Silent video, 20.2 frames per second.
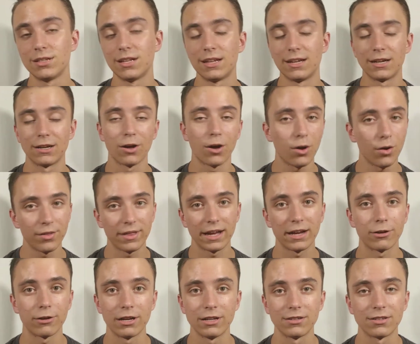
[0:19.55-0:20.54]
and all that
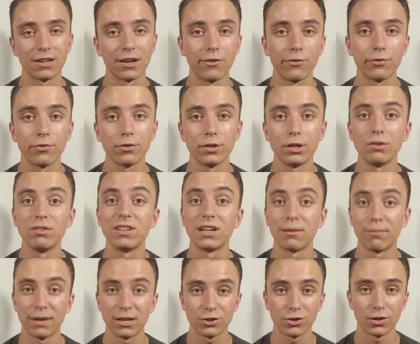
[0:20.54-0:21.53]
great stuff using a
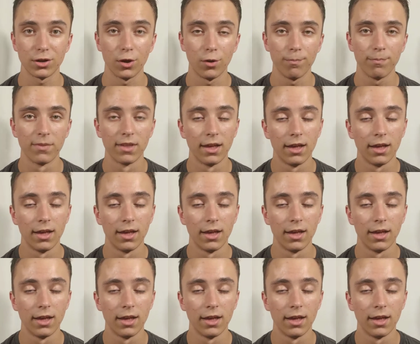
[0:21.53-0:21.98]
metronome.